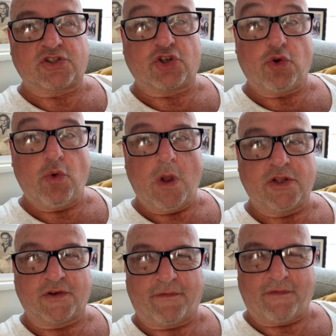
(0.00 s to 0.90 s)
2
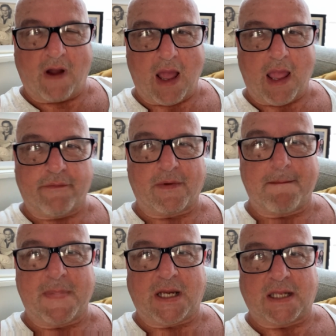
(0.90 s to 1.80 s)
to 5
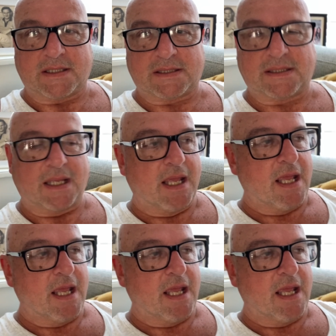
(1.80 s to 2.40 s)
minutes.